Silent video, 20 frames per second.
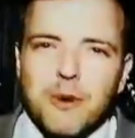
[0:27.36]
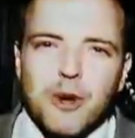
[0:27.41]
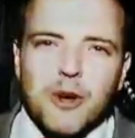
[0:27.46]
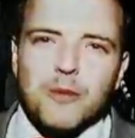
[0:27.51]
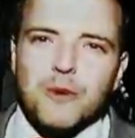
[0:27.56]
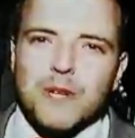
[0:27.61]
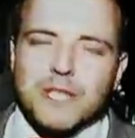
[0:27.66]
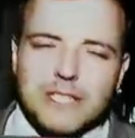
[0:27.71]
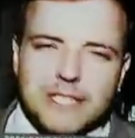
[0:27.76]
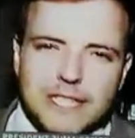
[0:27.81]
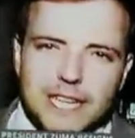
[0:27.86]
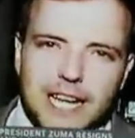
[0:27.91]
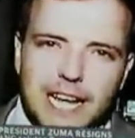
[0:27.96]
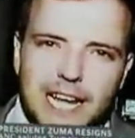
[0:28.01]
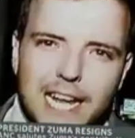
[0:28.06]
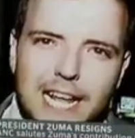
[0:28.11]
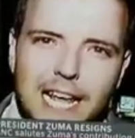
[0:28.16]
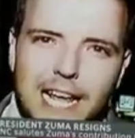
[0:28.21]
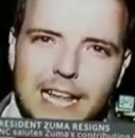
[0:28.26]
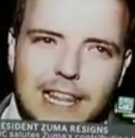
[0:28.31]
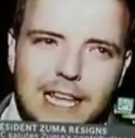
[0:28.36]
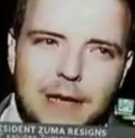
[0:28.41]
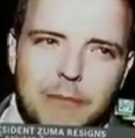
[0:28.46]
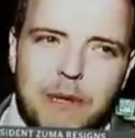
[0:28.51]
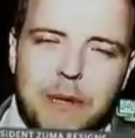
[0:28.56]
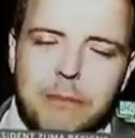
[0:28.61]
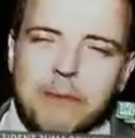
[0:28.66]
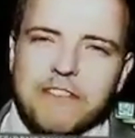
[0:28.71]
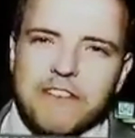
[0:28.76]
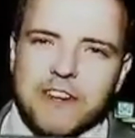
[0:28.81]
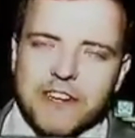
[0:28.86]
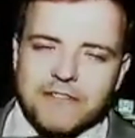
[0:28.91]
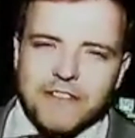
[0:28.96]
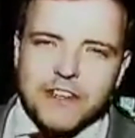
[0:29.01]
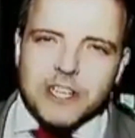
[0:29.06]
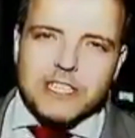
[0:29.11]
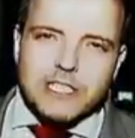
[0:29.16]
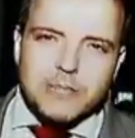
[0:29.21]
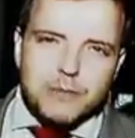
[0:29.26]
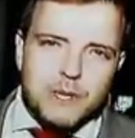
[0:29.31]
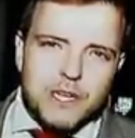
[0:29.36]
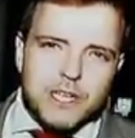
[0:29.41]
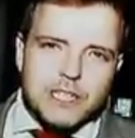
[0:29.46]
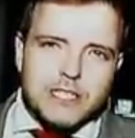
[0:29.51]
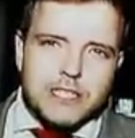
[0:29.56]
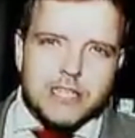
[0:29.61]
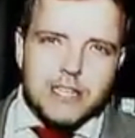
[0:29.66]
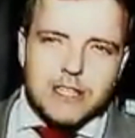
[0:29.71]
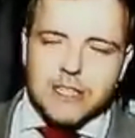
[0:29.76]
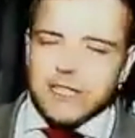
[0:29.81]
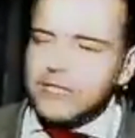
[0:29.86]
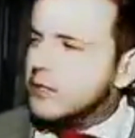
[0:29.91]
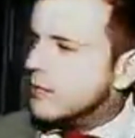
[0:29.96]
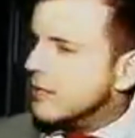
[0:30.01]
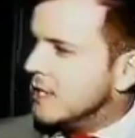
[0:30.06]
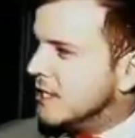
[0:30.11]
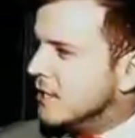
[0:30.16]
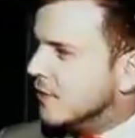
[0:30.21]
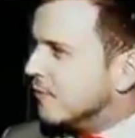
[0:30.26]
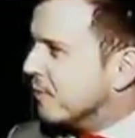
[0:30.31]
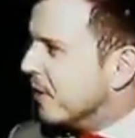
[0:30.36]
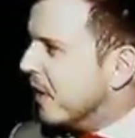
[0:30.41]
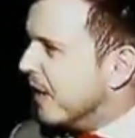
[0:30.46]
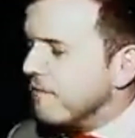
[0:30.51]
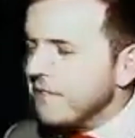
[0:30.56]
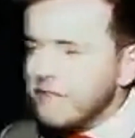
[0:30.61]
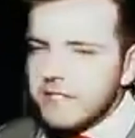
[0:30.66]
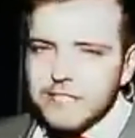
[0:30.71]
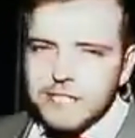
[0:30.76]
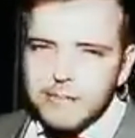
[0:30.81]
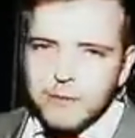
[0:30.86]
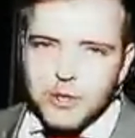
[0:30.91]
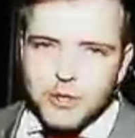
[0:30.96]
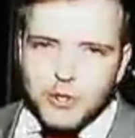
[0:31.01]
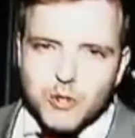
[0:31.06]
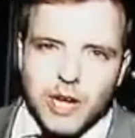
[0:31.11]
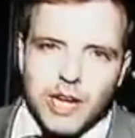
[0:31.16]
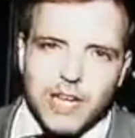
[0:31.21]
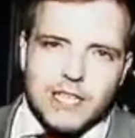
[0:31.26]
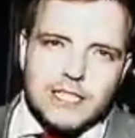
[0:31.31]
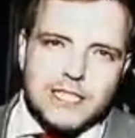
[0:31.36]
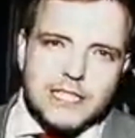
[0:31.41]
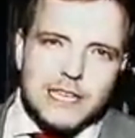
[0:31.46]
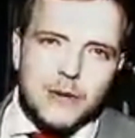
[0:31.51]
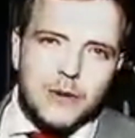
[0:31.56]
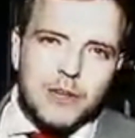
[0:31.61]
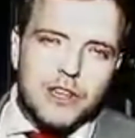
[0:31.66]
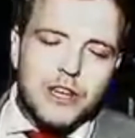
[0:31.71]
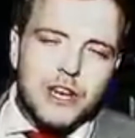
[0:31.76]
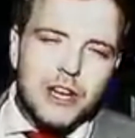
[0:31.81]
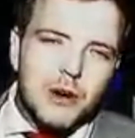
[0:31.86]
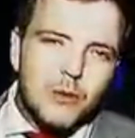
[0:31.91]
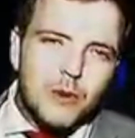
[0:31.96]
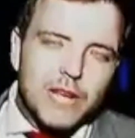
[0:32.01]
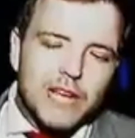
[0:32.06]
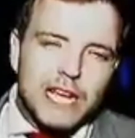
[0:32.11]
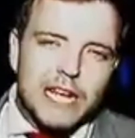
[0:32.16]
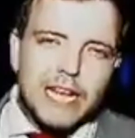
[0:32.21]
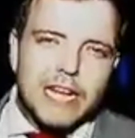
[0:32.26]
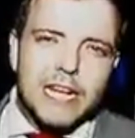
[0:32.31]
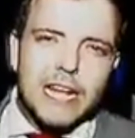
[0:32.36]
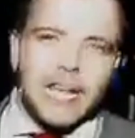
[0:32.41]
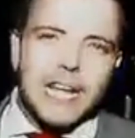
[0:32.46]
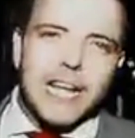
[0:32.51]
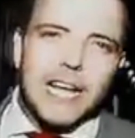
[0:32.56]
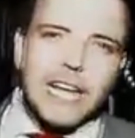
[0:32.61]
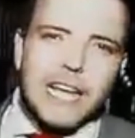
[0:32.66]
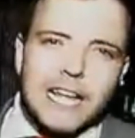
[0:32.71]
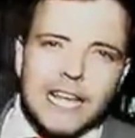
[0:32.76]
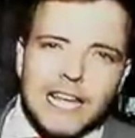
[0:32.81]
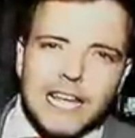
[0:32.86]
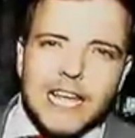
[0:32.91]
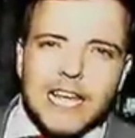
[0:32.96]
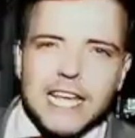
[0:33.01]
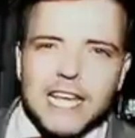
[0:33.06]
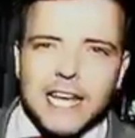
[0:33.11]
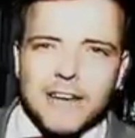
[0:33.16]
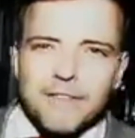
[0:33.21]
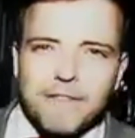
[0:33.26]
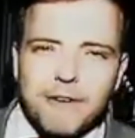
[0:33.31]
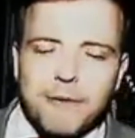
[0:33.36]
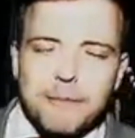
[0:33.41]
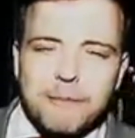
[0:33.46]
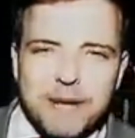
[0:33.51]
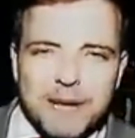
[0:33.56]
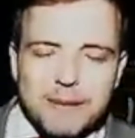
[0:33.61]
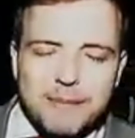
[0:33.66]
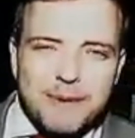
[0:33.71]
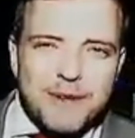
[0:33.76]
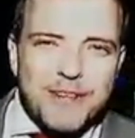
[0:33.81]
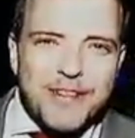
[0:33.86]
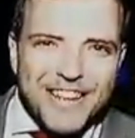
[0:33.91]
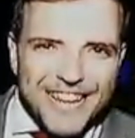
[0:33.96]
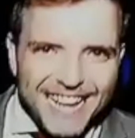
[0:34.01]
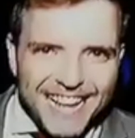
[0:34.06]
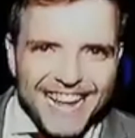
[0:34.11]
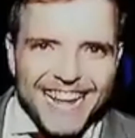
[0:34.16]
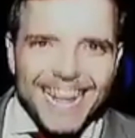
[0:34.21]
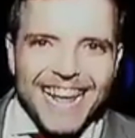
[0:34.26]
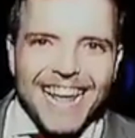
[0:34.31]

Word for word: for the moment, uh, Kathy. People very, very spirited on the streets of Braamfontein. We'll try and see whether or not we can uh, hear from people